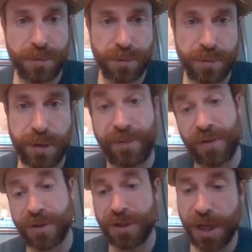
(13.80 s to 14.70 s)
What if you
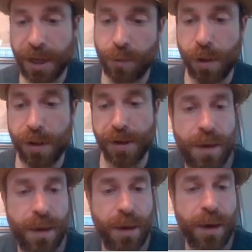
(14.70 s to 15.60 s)
search and one?
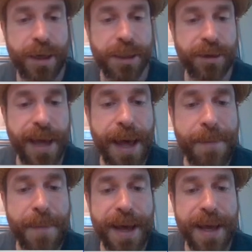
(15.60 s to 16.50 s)
All right, so I got
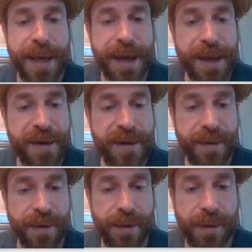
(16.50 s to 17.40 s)
my and
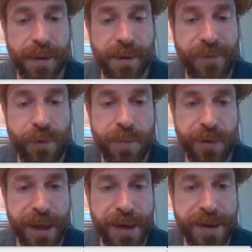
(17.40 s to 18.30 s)

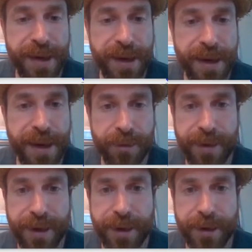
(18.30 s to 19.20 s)
4-input AND gate out
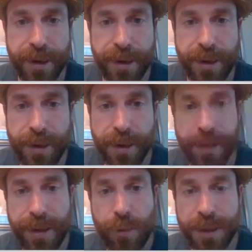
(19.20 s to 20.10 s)
there.
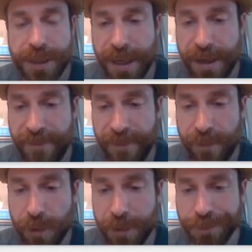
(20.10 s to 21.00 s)
That was and
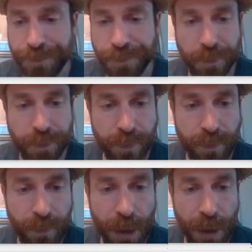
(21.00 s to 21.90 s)
4,
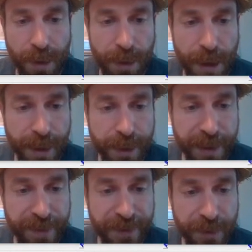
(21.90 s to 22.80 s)
not to be
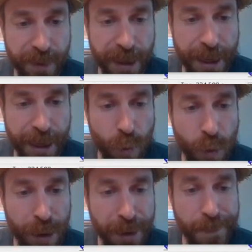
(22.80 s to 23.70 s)
confused with and
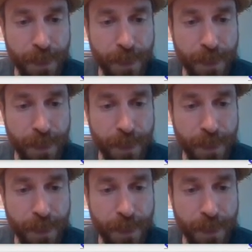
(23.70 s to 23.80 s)
1.